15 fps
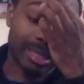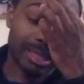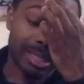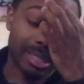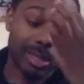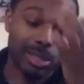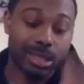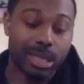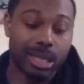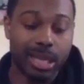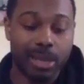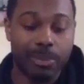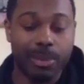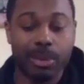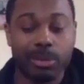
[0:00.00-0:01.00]
it's still this, and
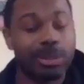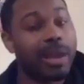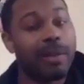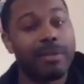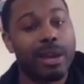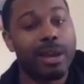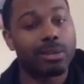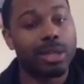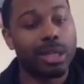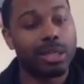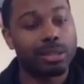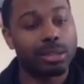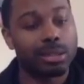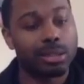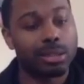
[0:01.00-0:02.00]
he built that
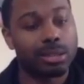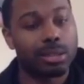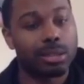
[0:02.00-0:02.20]
foundation.